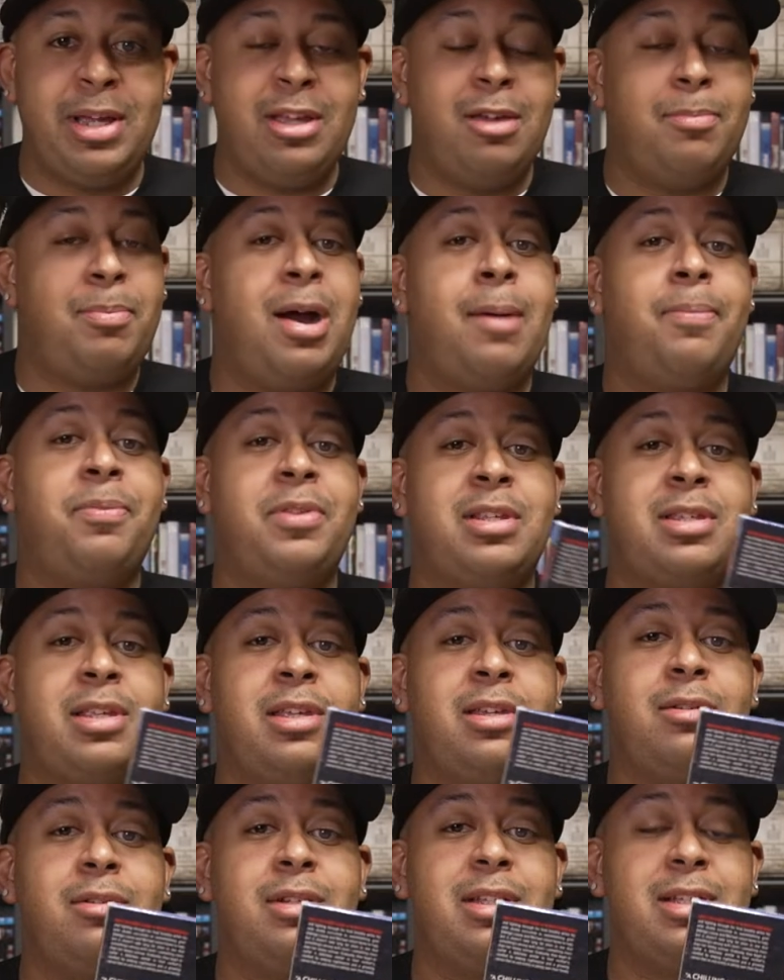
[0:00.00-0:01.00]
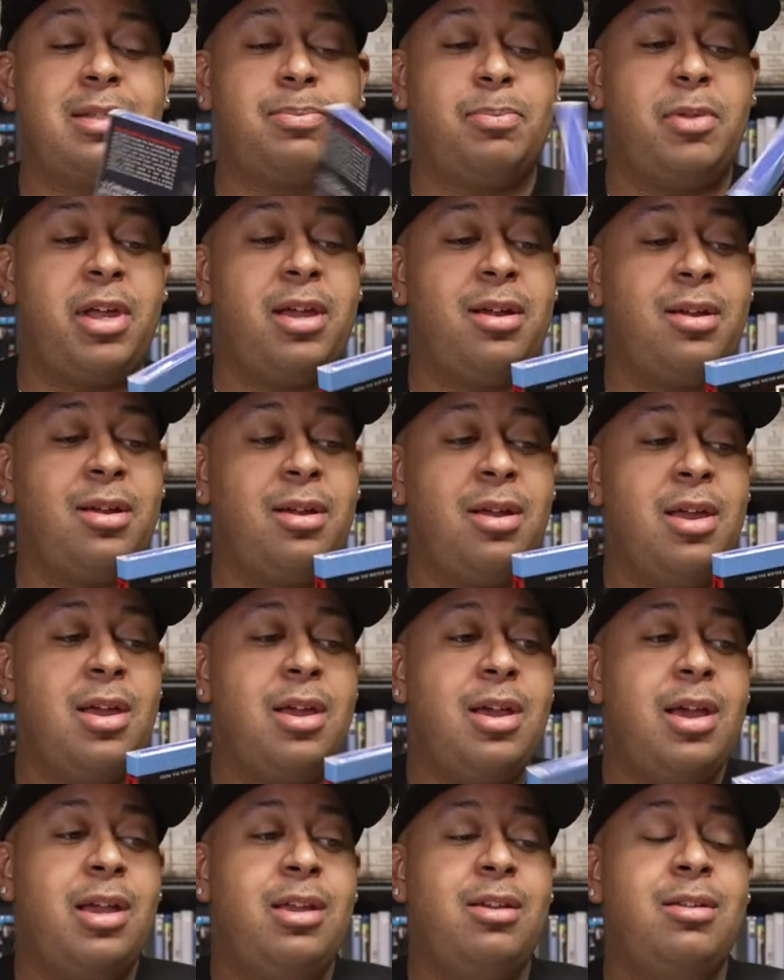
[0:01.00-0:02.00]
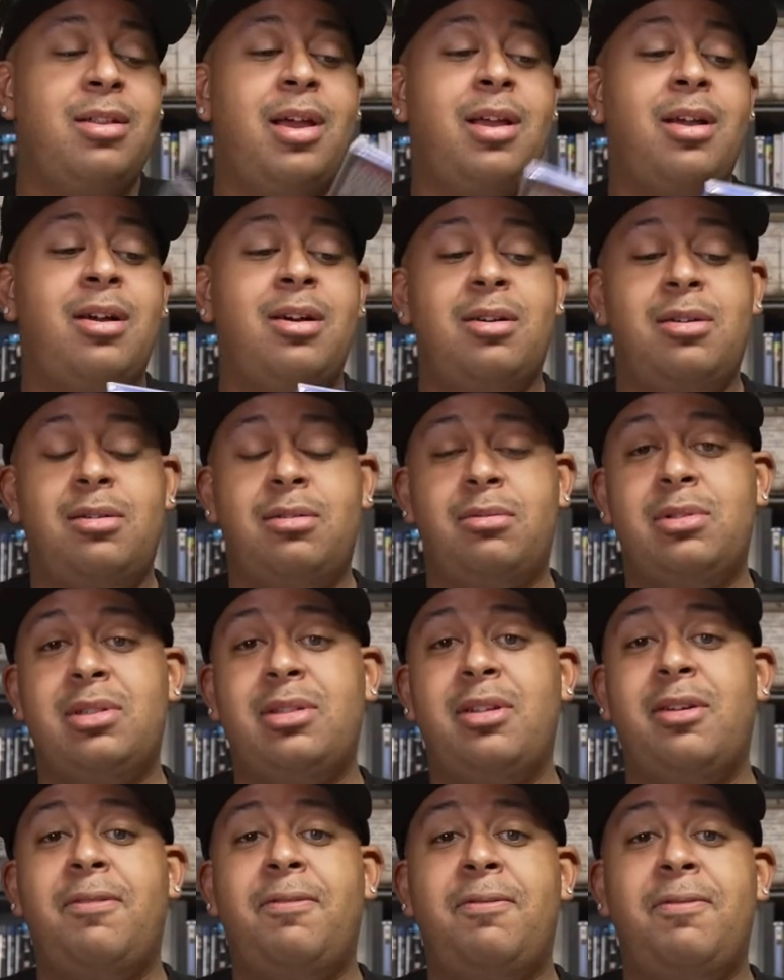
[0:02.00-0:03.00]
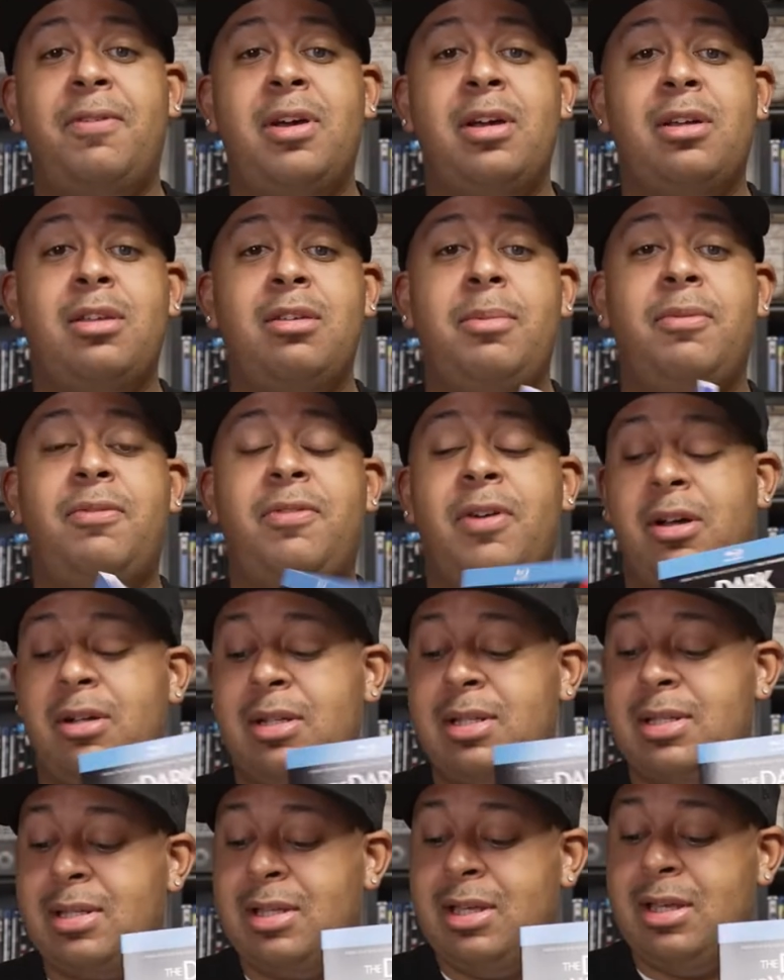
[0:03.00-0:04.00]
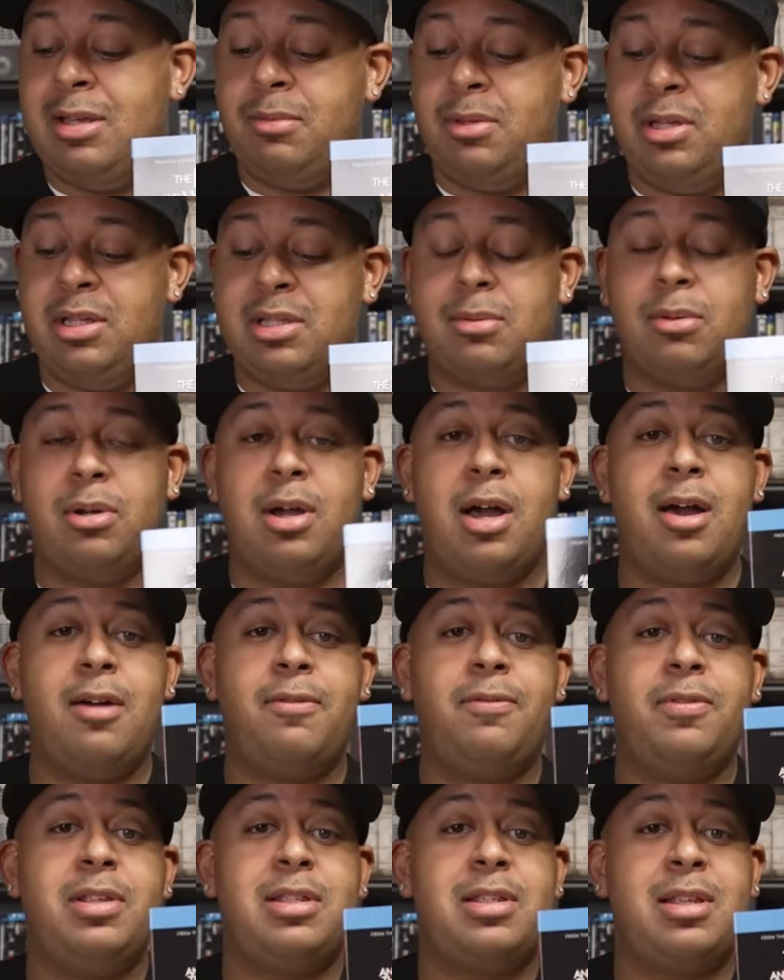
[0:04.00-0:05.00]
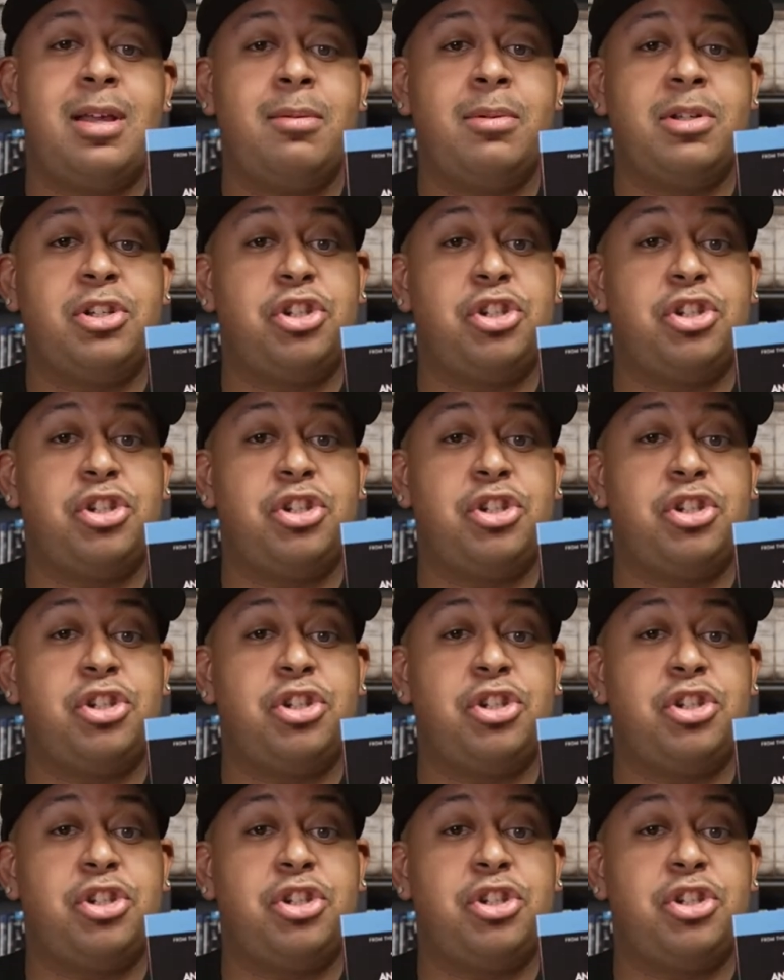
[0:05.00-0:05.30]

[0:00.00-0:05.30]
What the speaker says: You pop this in your disc player, and you're like, oh, what the fuck? You be falling asleep. You need some coffee, some a